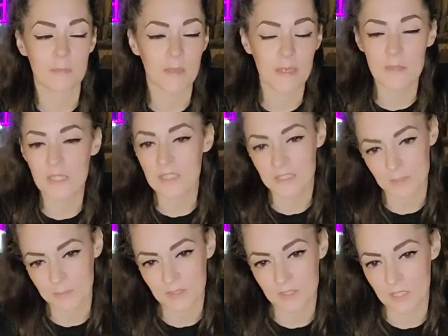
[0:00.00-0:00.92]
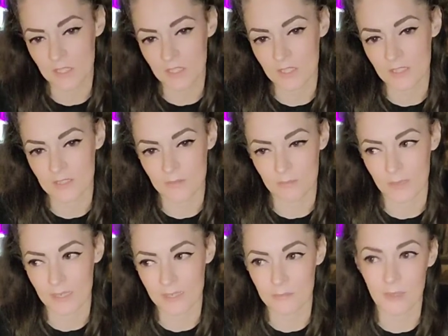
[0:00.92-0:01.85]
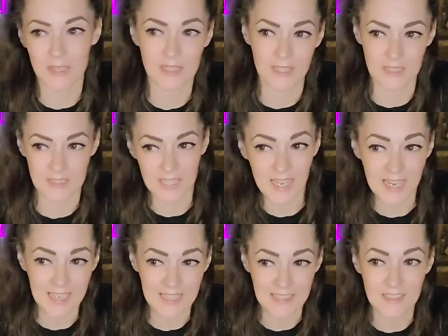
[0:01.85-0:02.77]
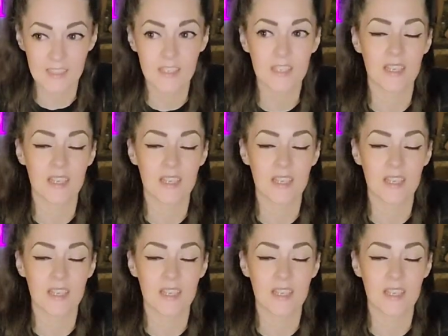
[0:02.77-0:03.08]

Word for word: The baby typically is in bed by like nine,